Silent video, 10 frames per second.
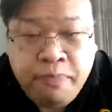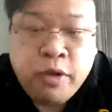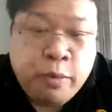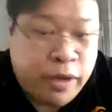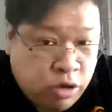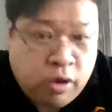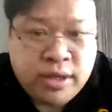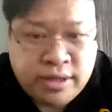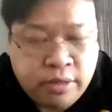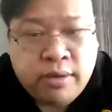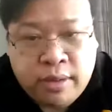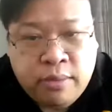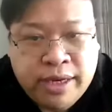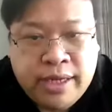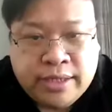withdrawal is still
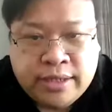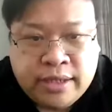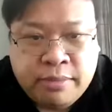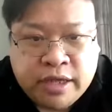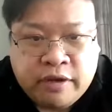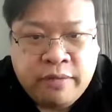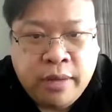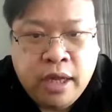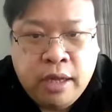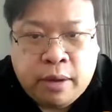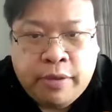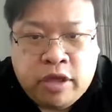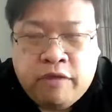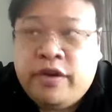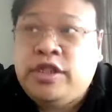within the system itself, but with
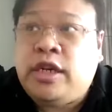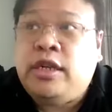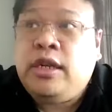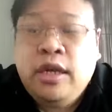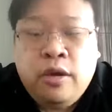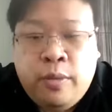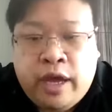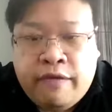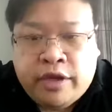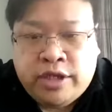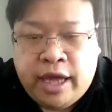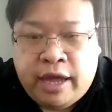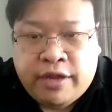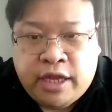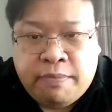conversion, we actually
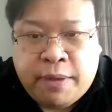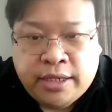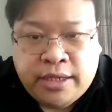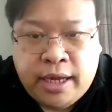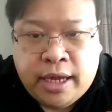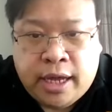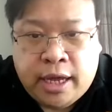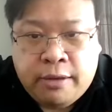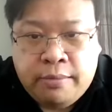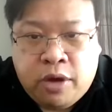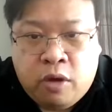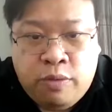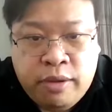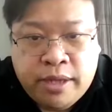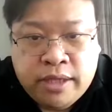have a third party called
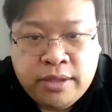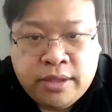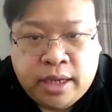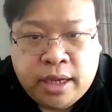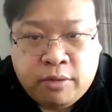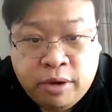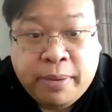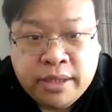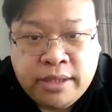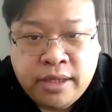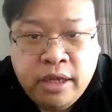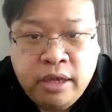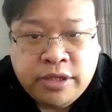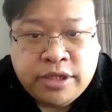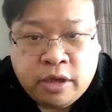Ribbons,
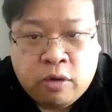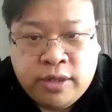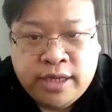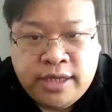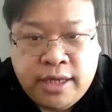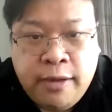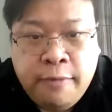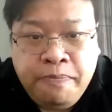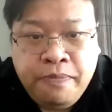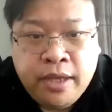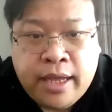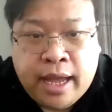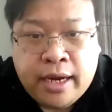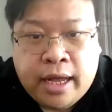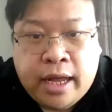which is the OTC that